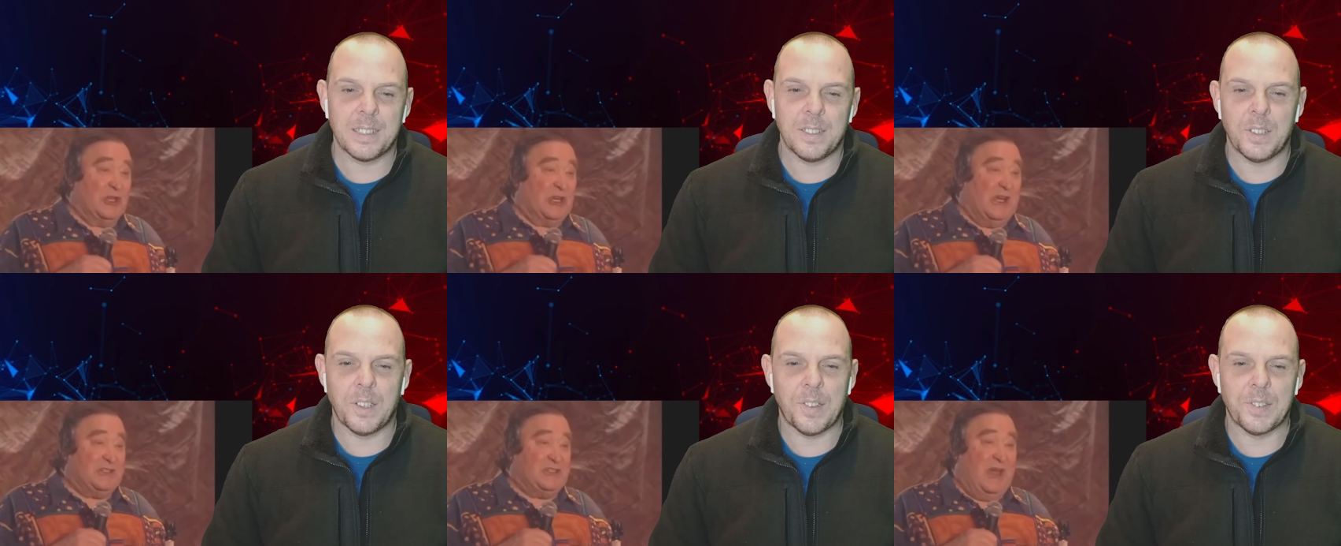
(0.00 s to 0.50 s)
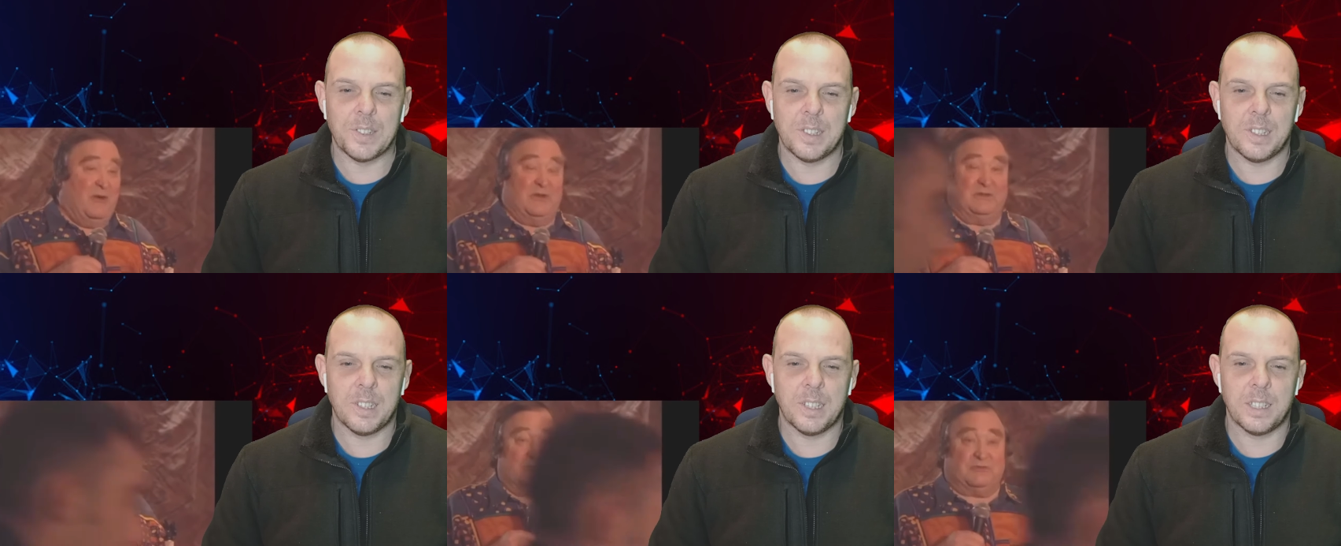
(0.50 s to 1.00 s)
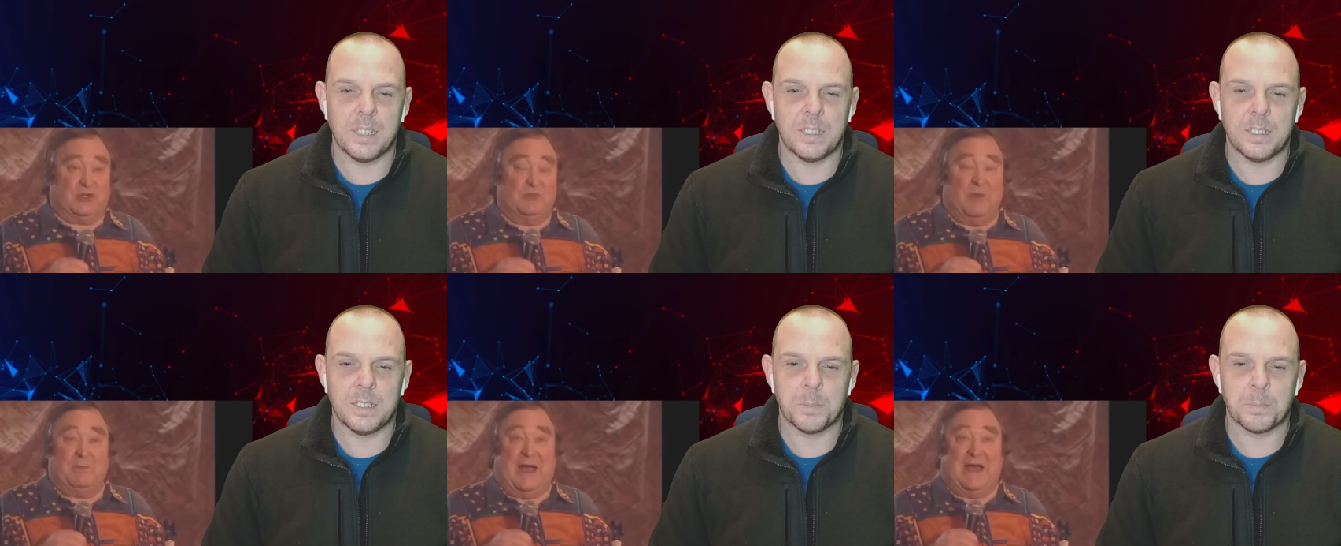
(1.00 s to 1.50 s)
Speaker 1: the cash out at the
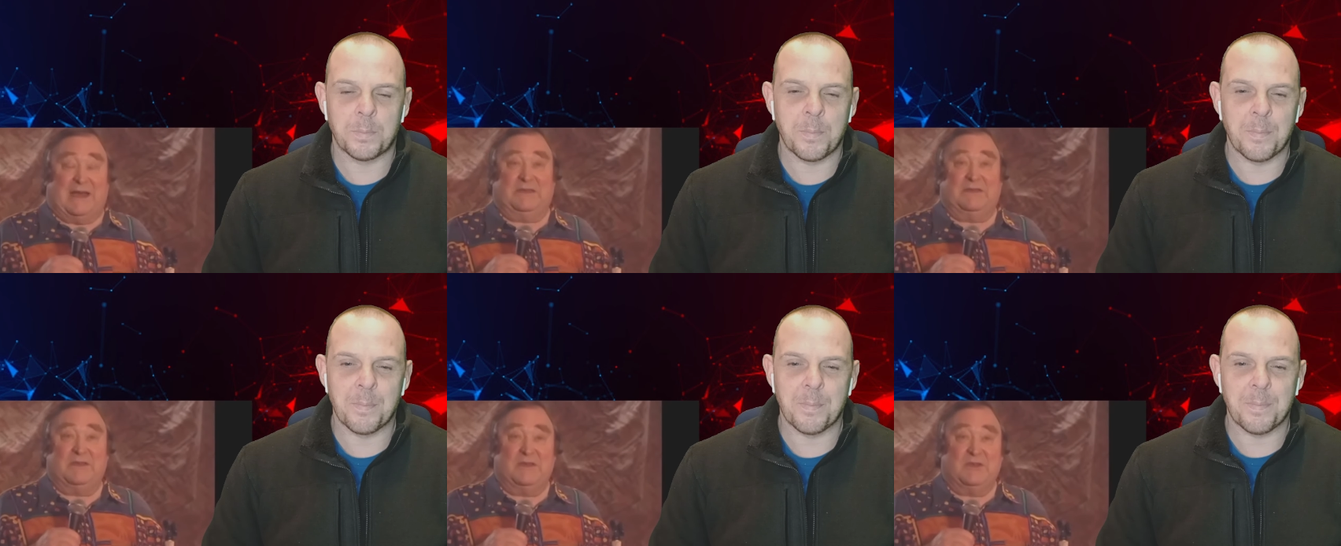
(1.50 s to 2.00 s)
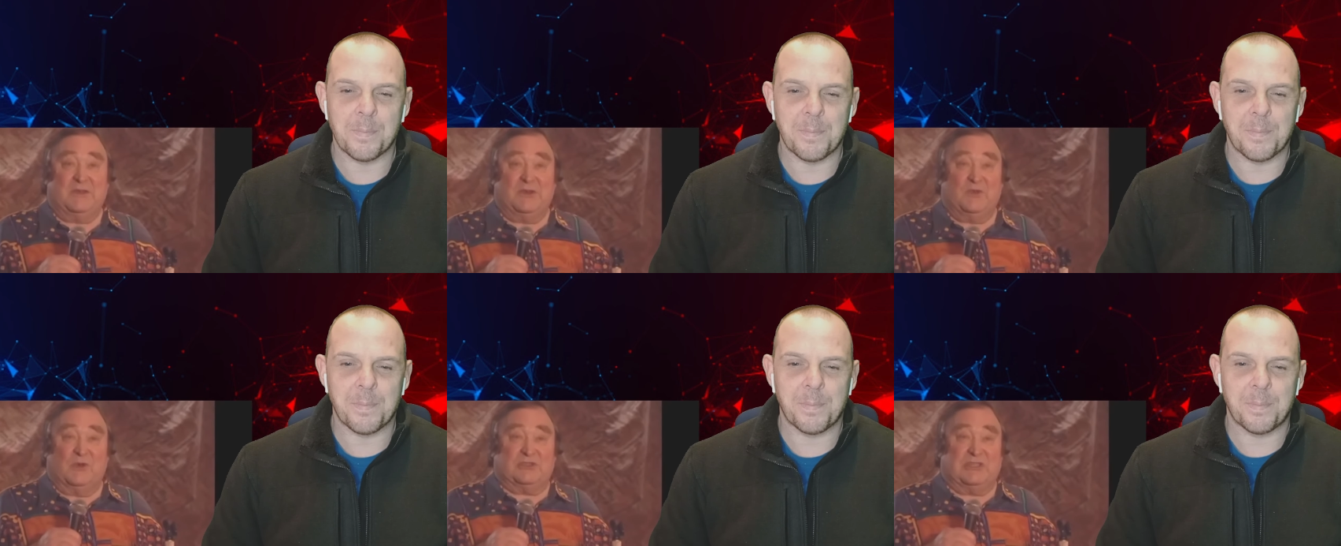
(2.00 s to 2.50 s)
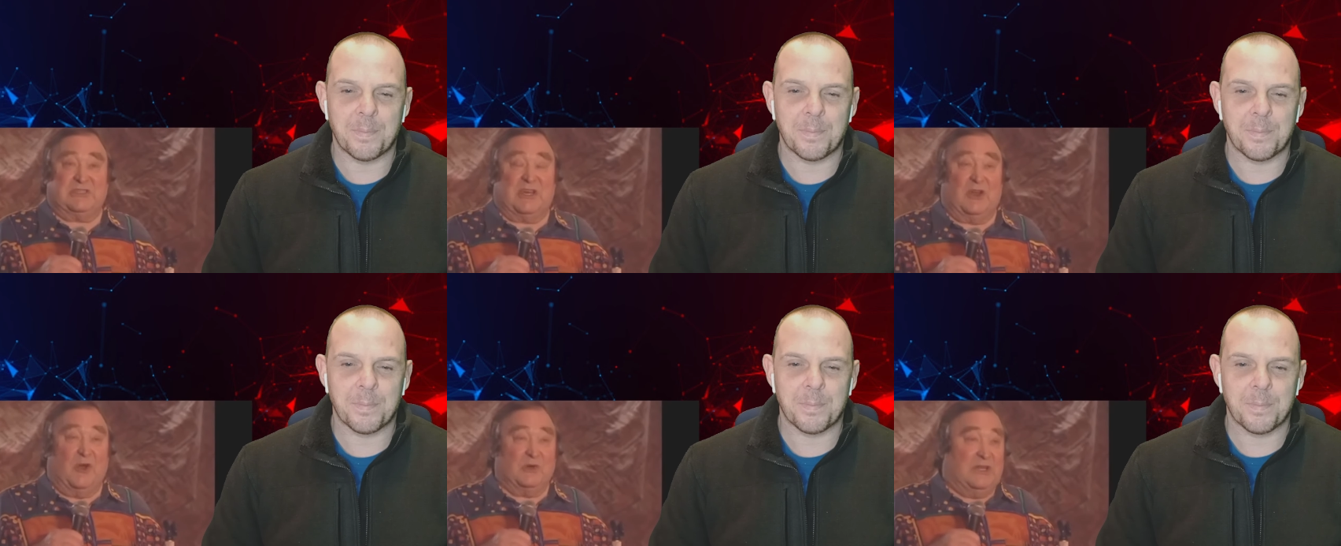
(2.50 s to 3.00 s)
supermarket. One says, You can
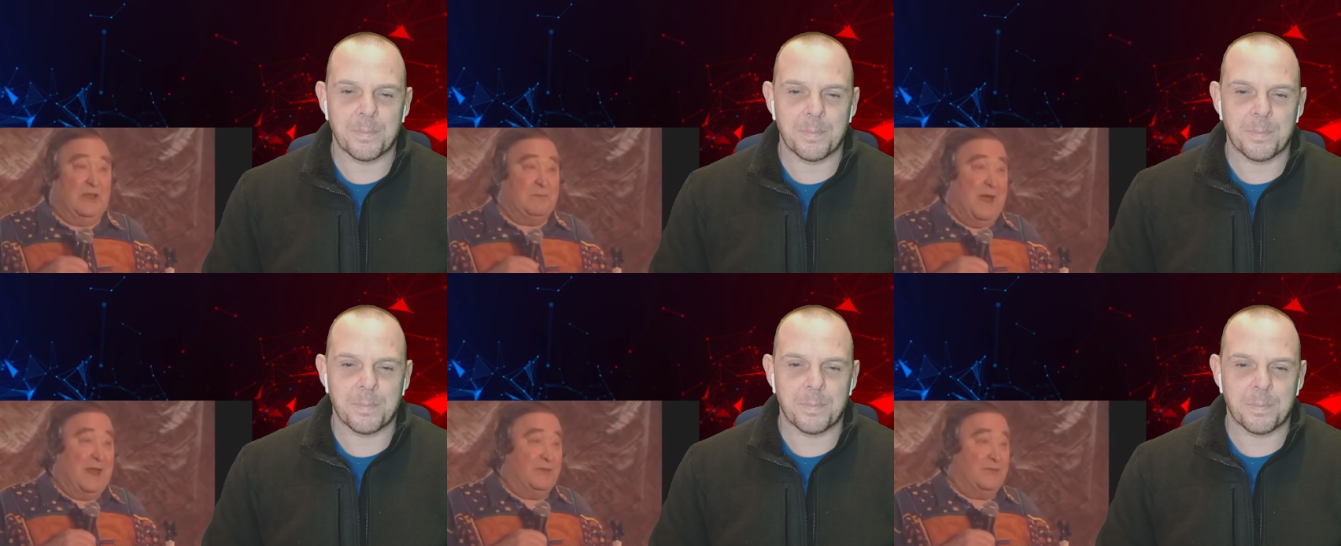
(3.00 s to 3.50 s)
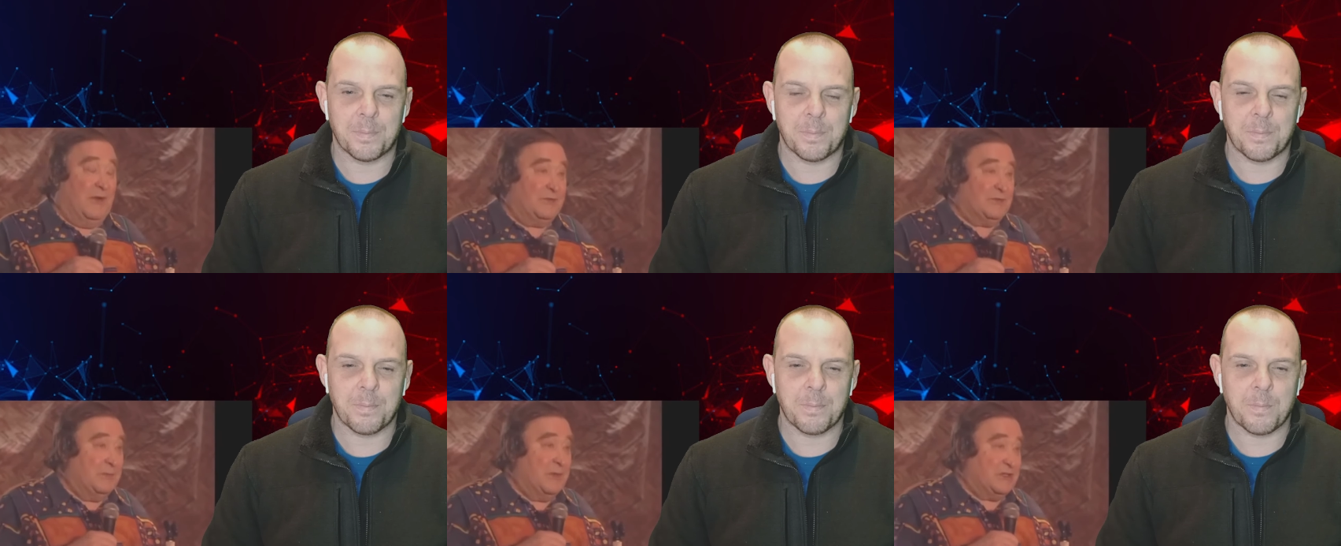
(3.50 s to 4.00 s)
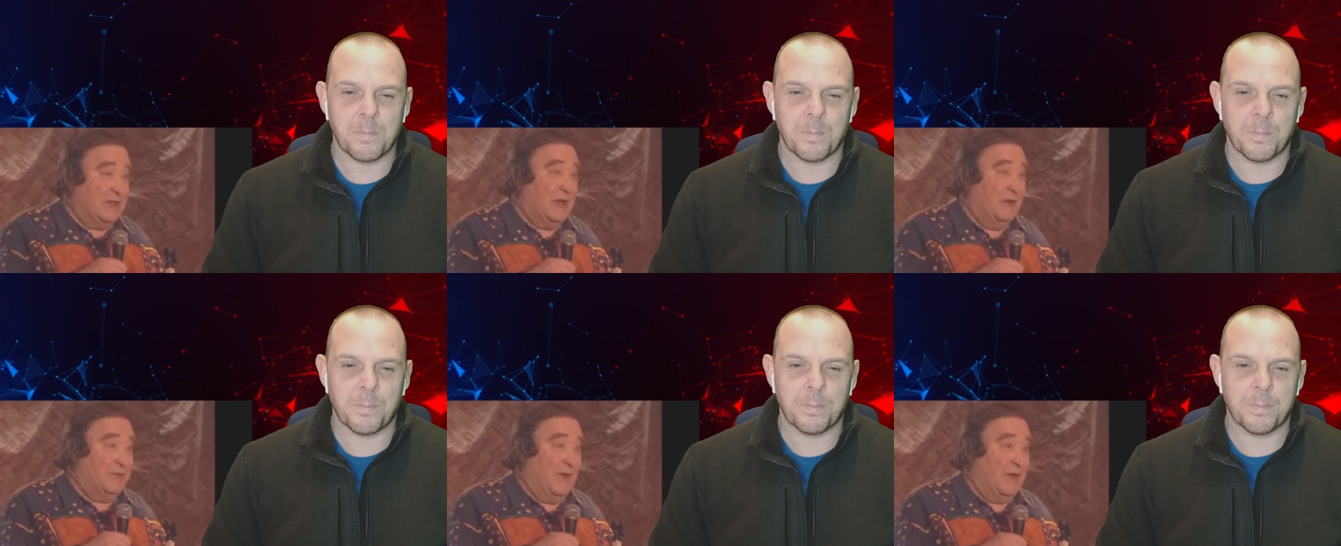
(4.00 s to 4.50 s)
always tell the married fellas from the single
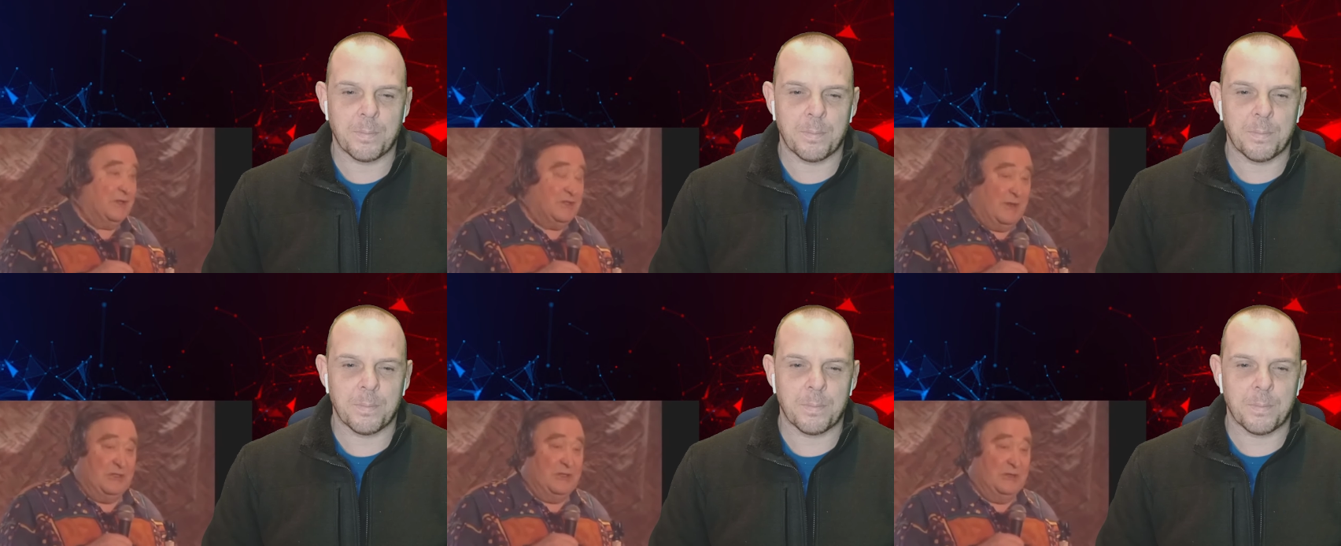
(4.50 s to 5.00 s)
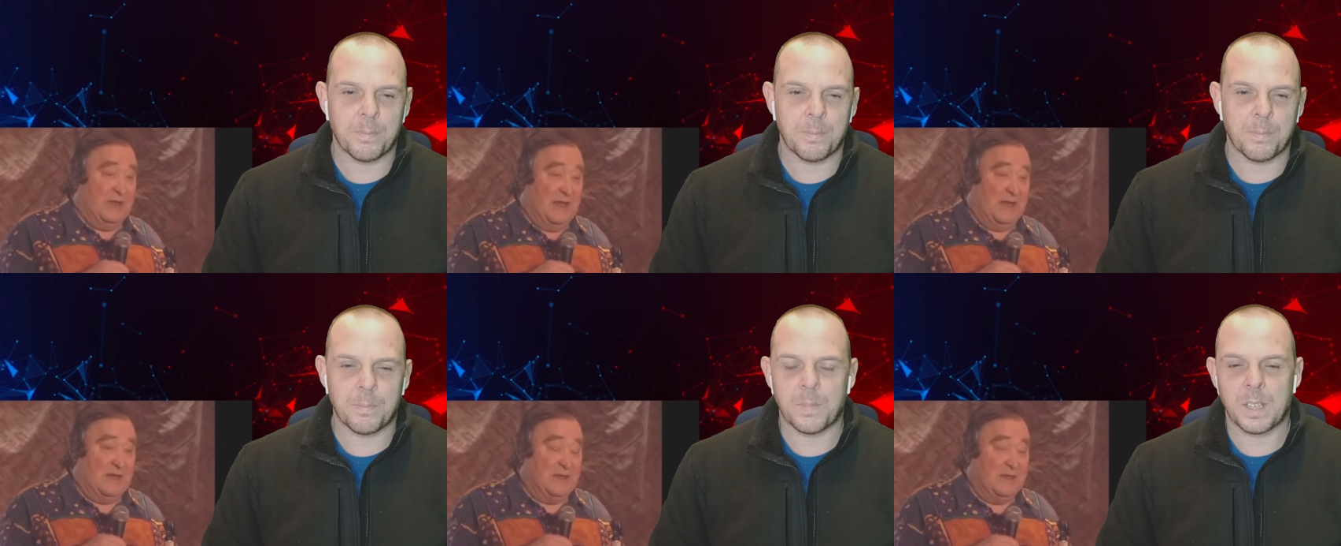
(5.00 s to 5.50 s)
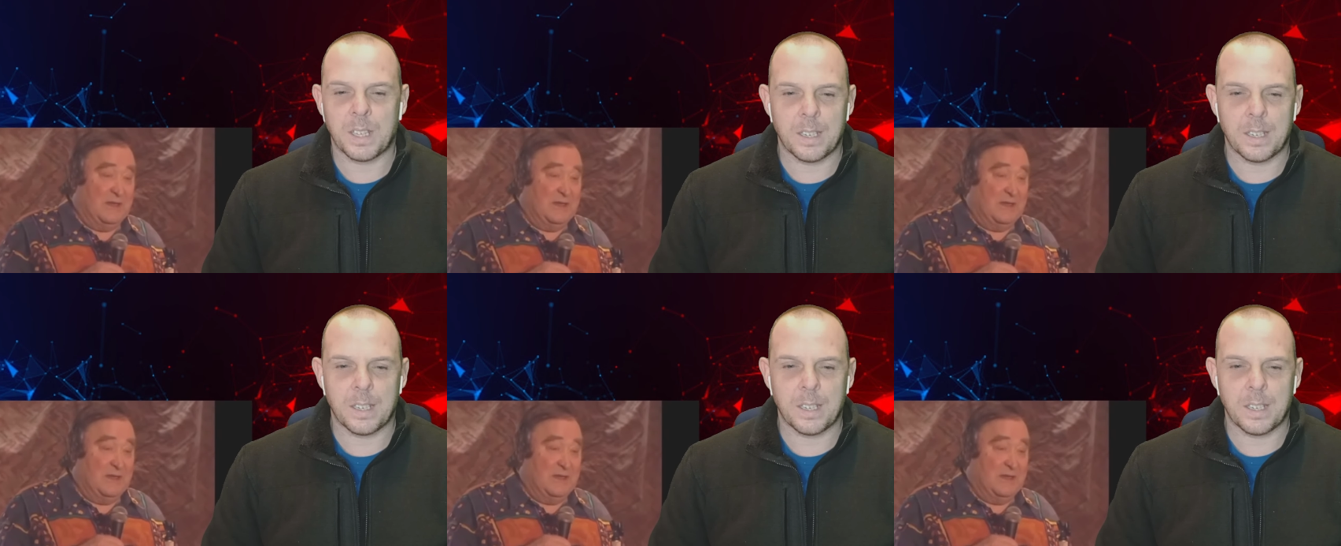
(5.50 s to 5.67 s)
fellas. You know, how do you do that?